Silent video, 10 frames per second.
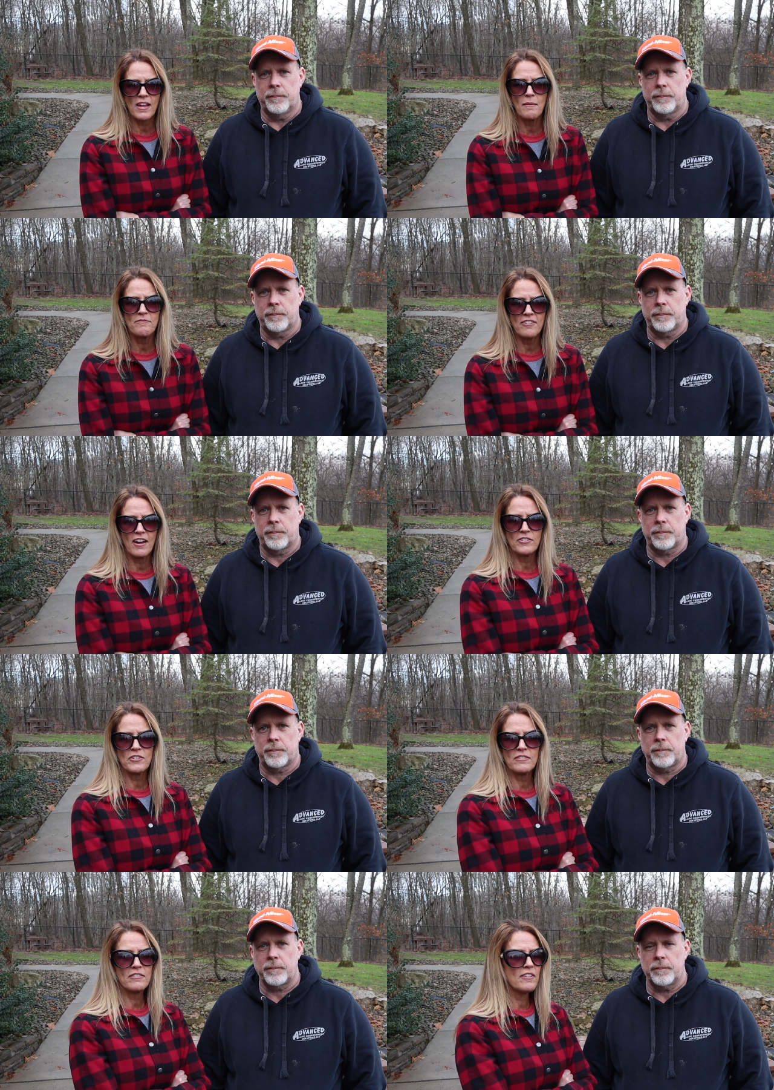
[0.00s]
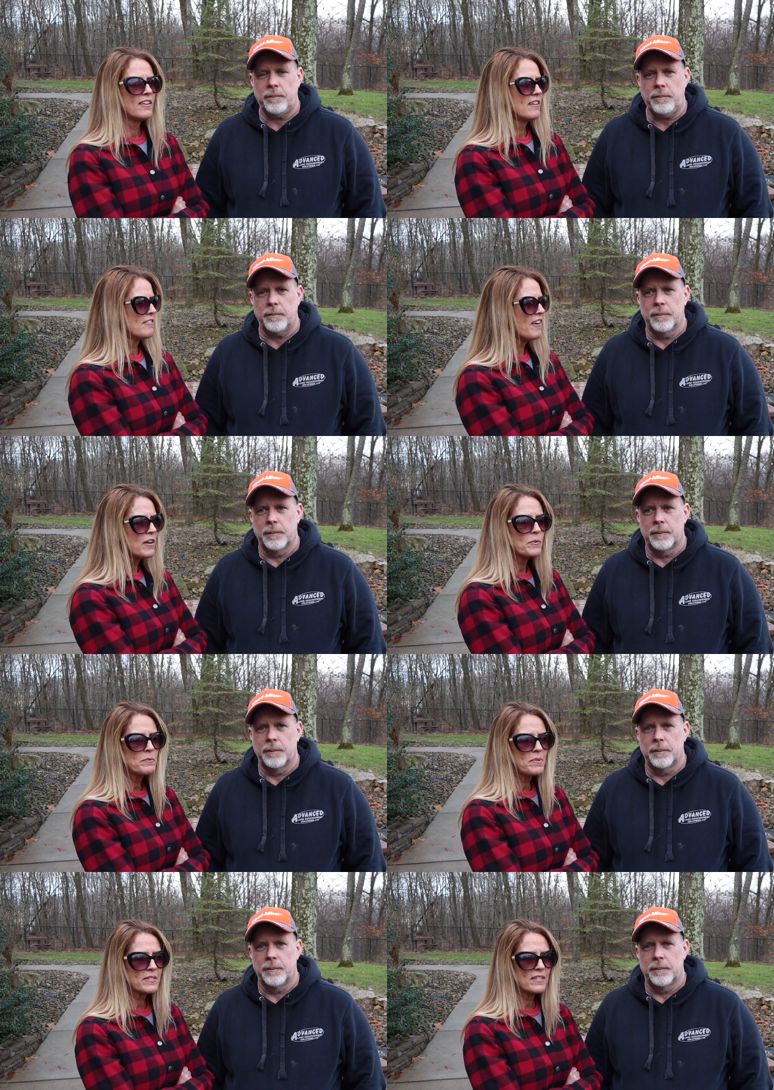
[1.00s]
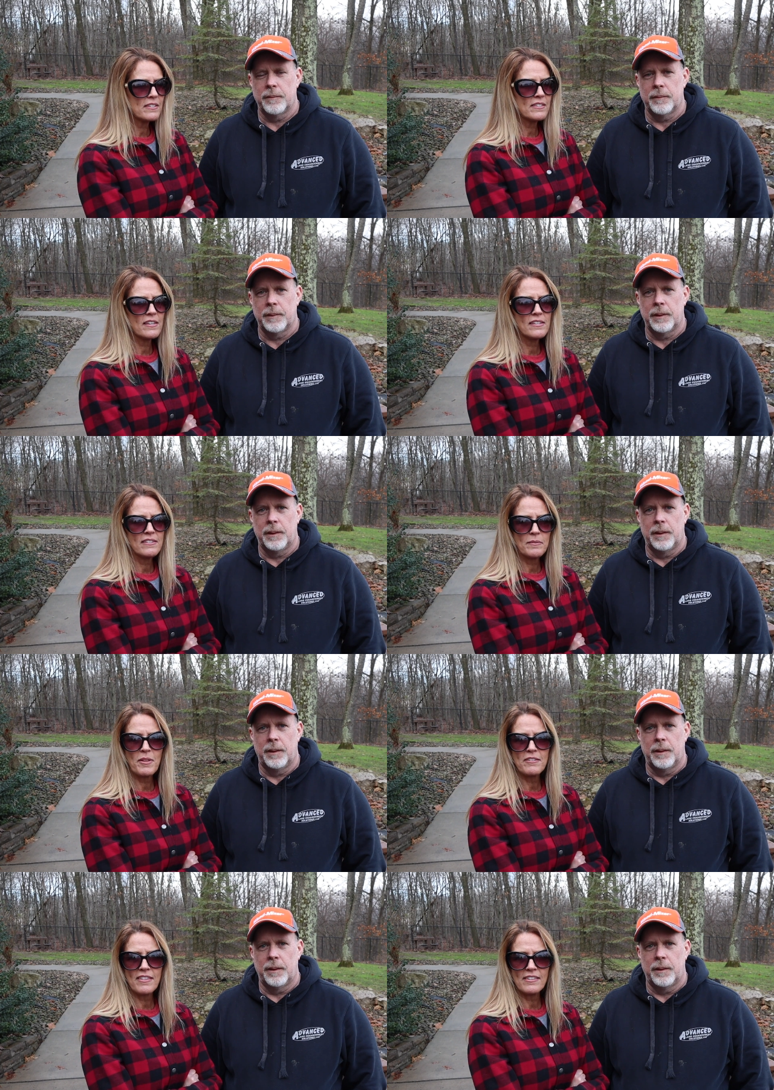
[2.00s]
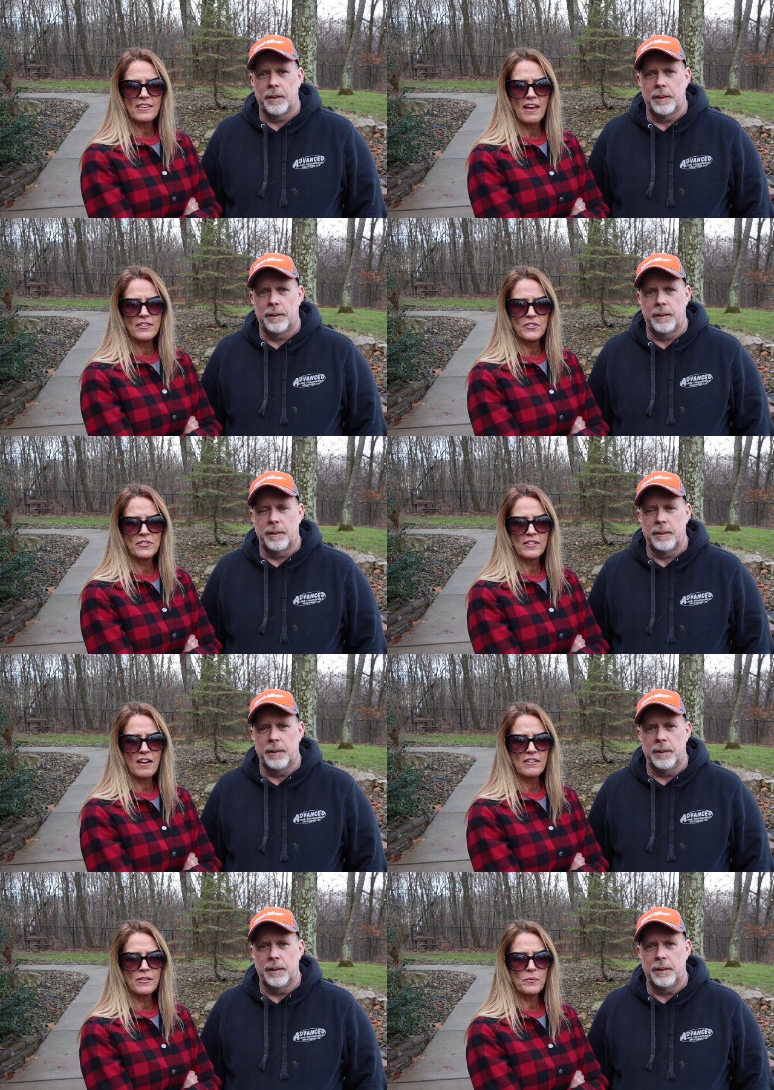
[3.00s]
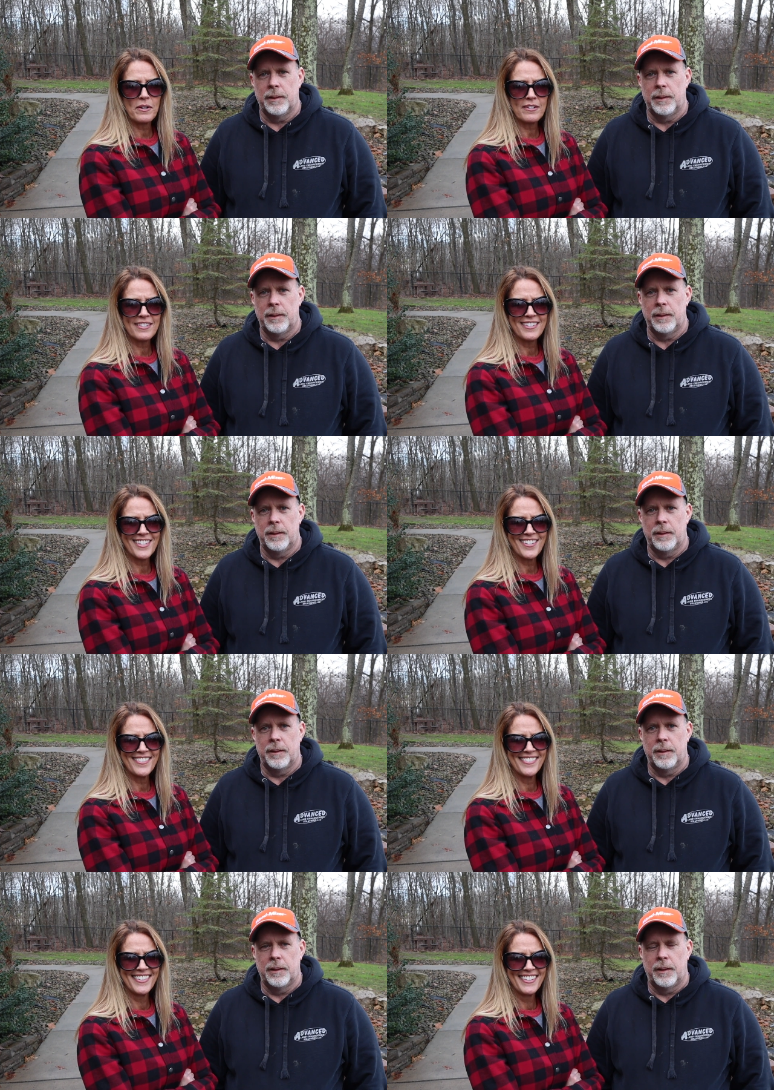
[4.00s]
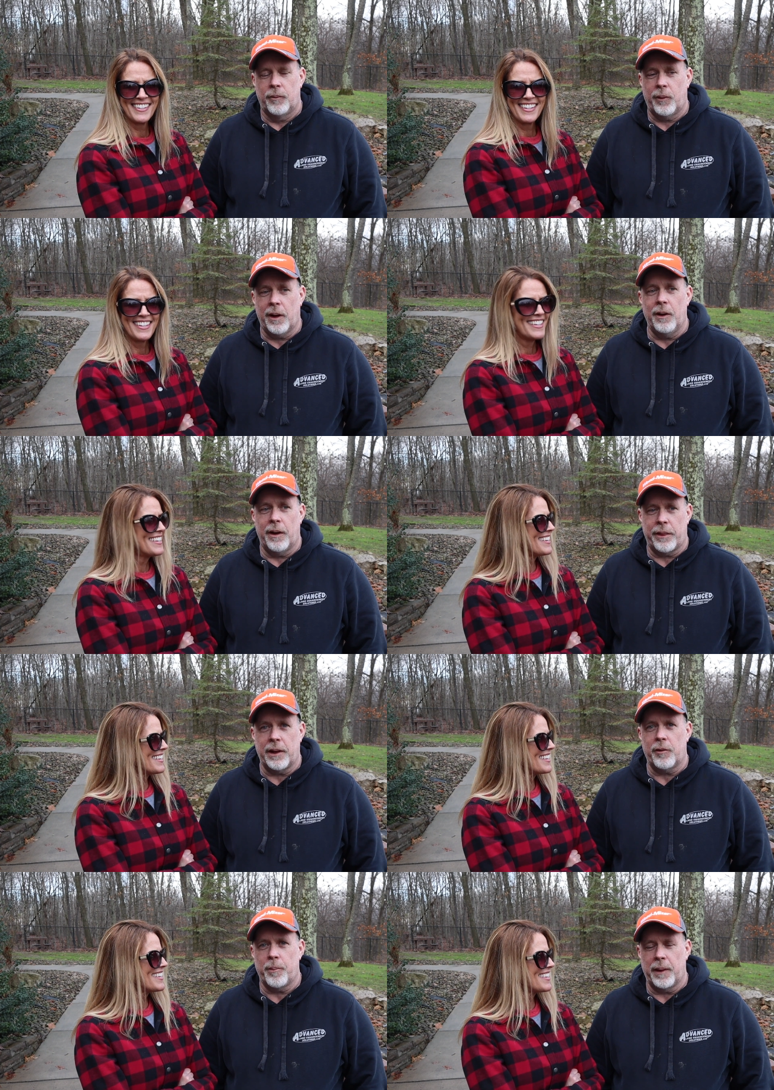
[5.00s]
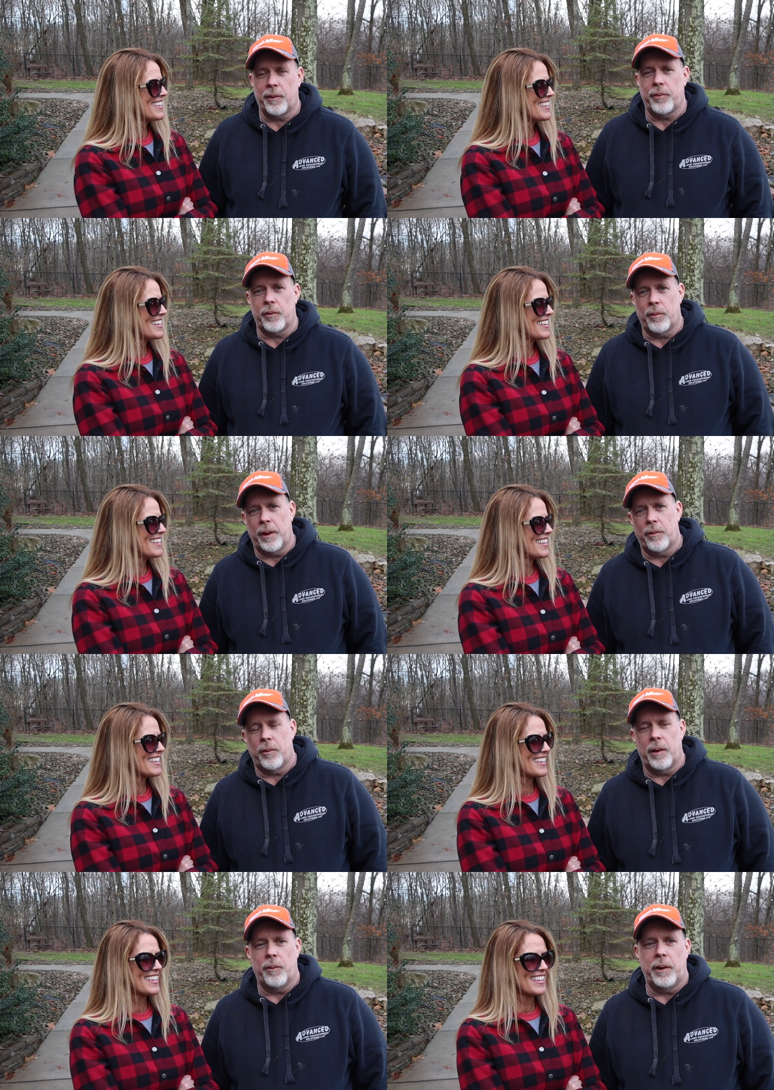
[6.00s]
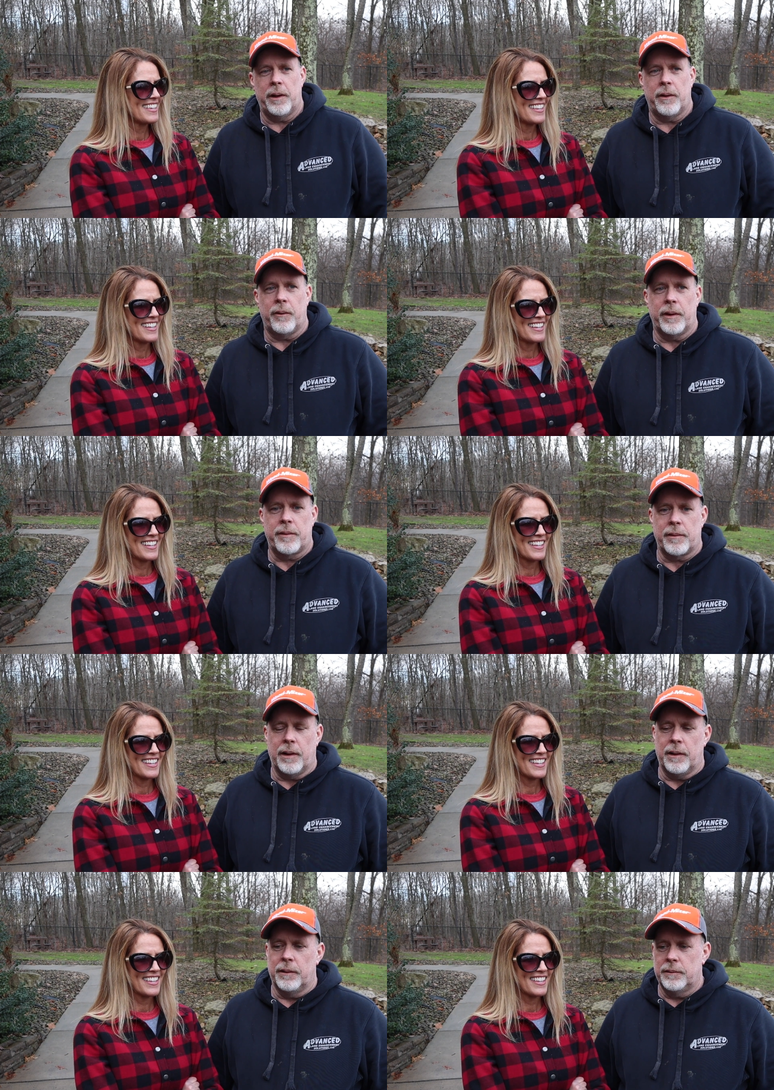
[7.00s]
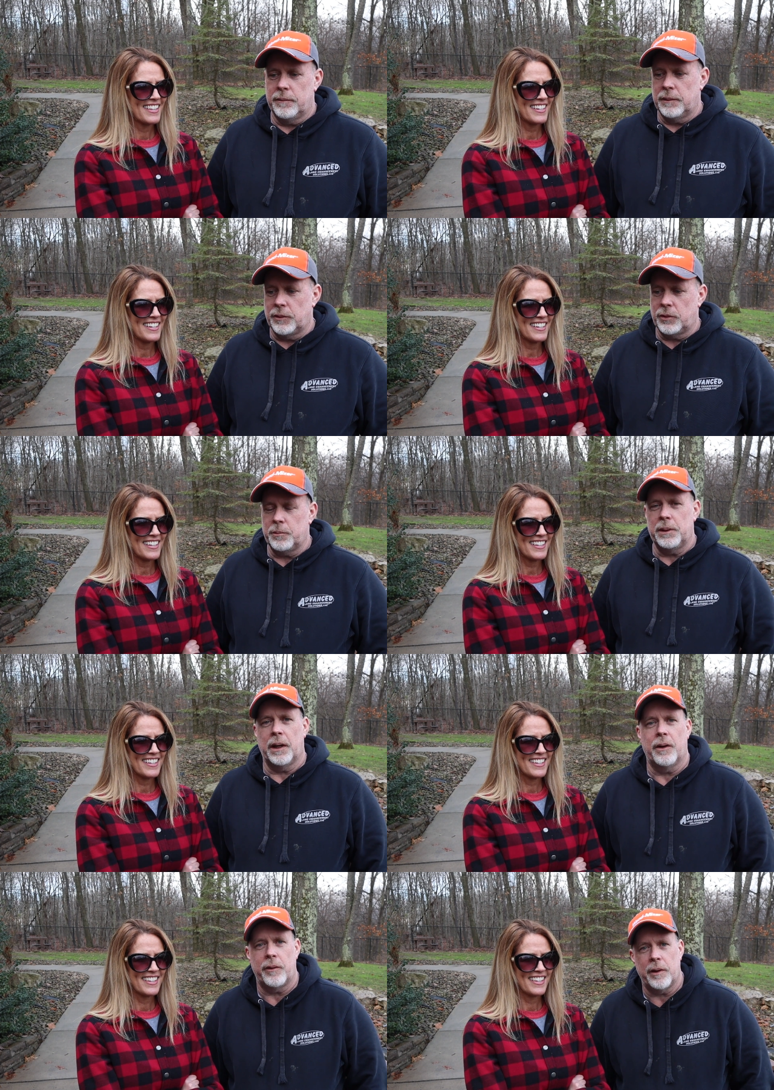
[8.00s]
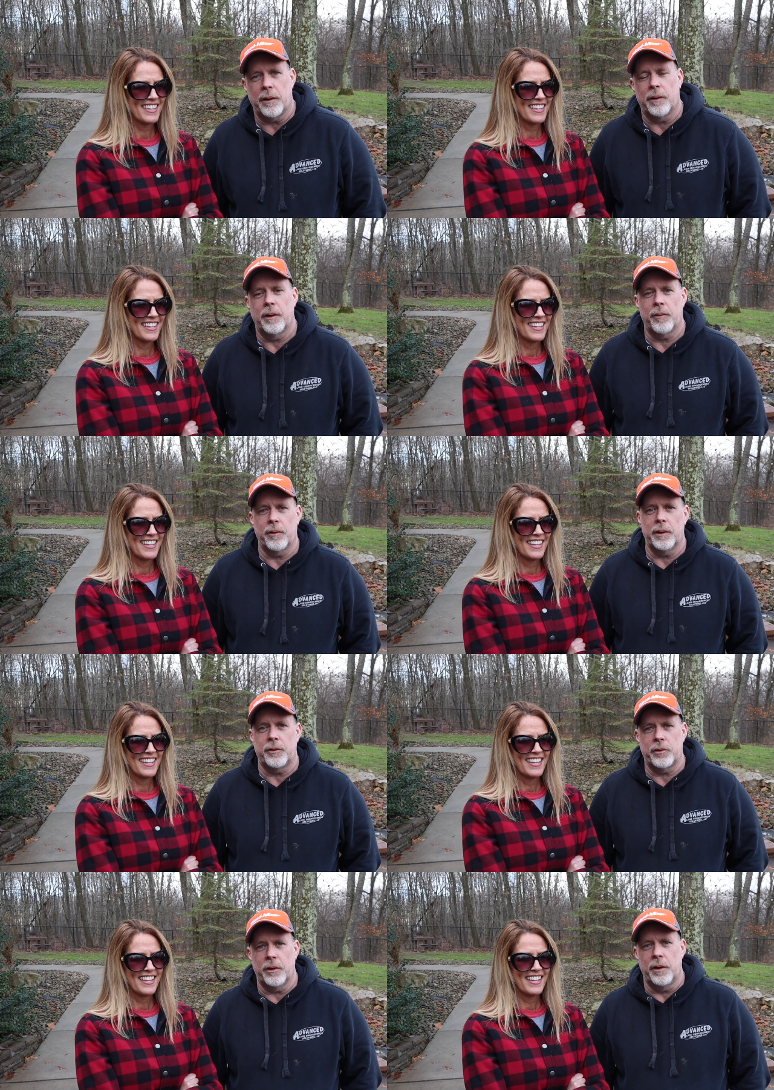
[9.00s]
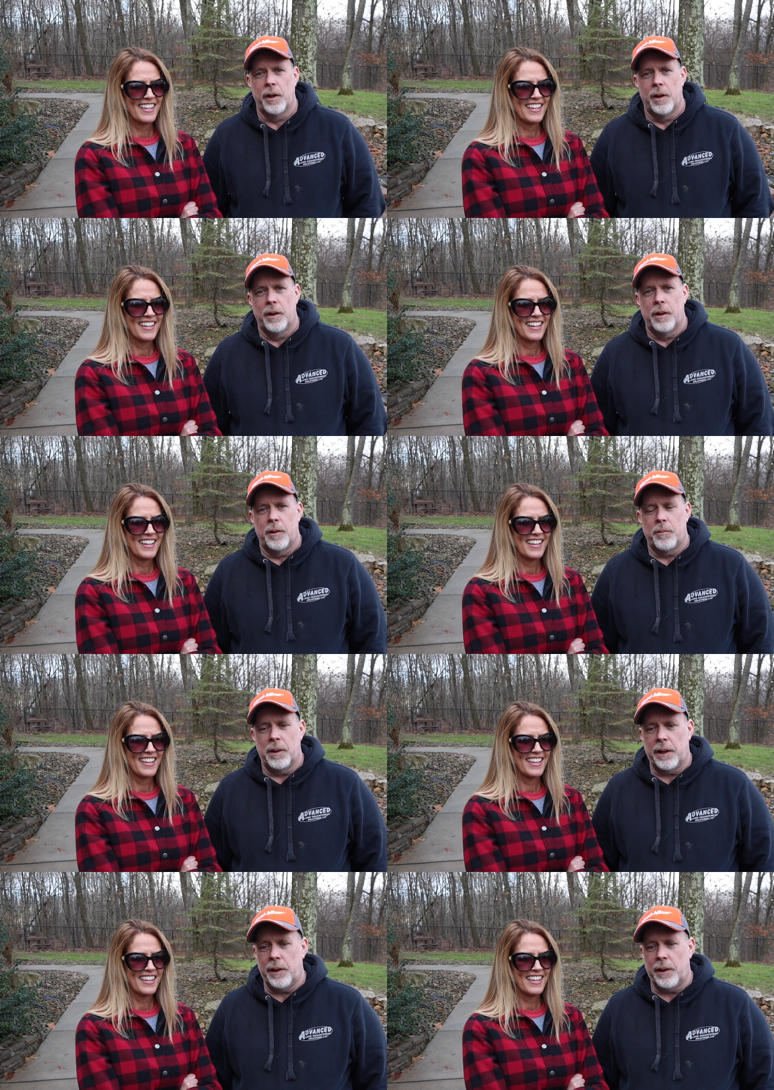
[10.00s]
Speaker 1: to come for Hunter's firewood business and some other things that Hunter's got in the works. So
Speaker 2: we got a lot of things planned for 2020. We do. It's uh, it yeah. should be a good year. It really should. But